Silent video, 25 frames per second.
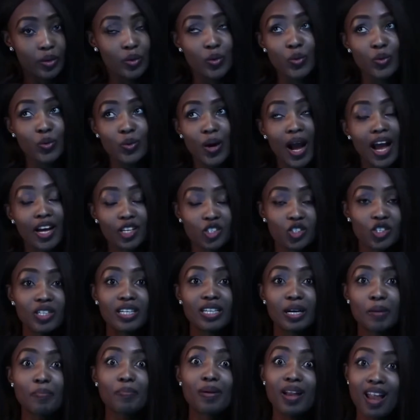who actually
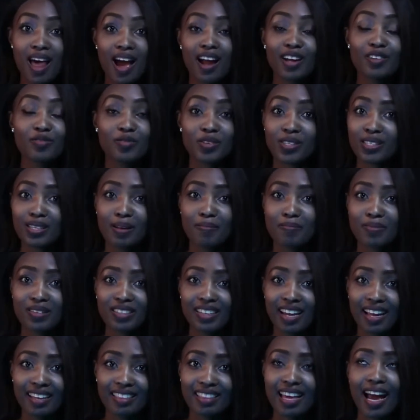applied for something
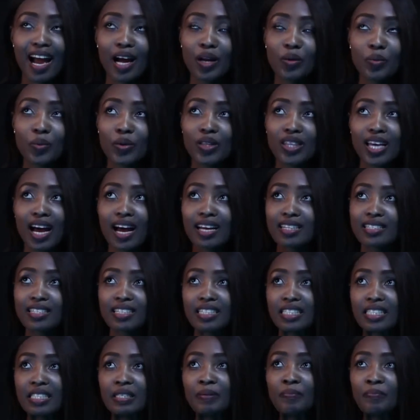like that, with
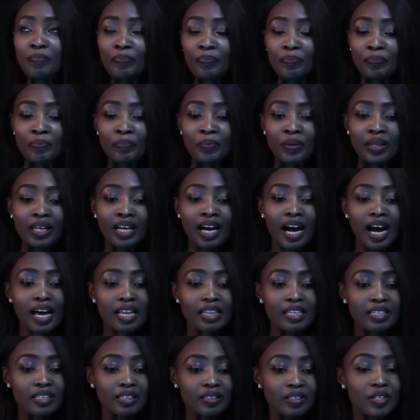other
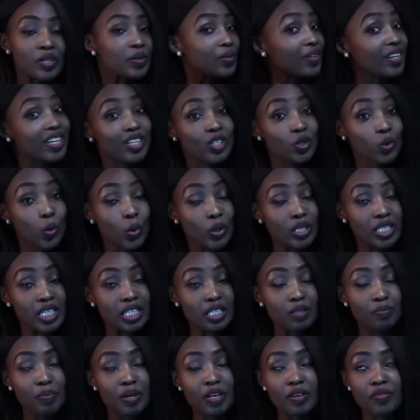career
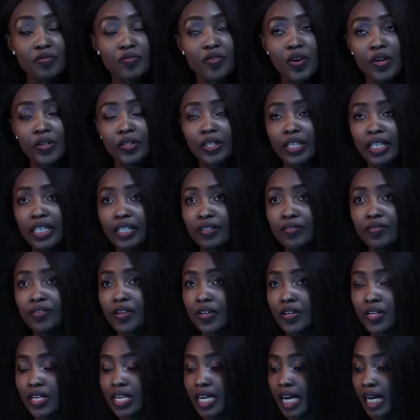choices being very,
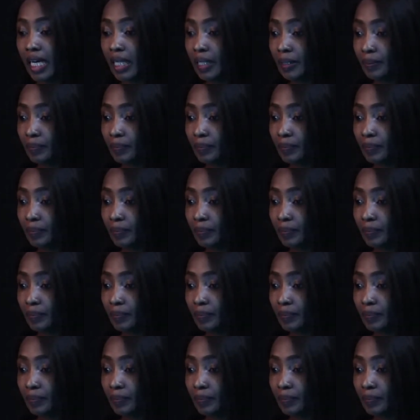very